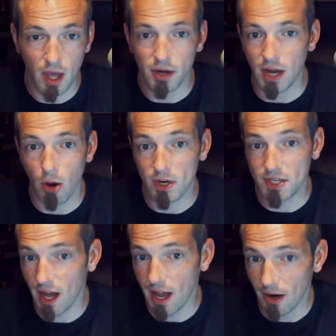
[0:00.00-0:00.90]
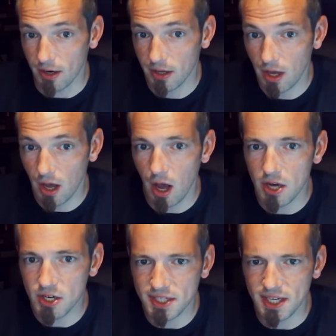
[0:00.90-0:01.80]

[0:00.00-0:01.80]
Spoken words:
Now retired, Hodges